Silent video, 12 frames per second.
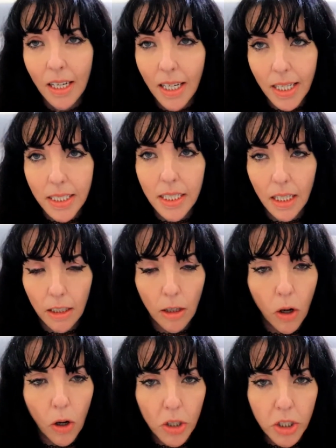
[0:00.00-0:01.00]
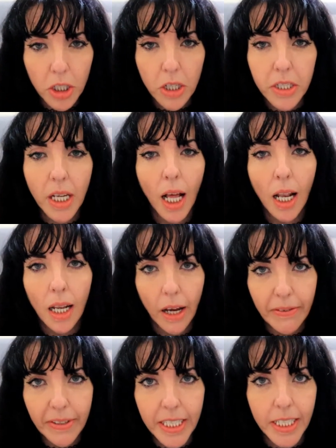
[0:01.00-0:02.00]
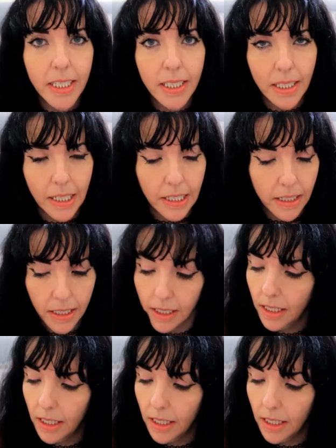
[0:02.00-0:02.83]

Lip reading: it's a gorgeous lavender scent.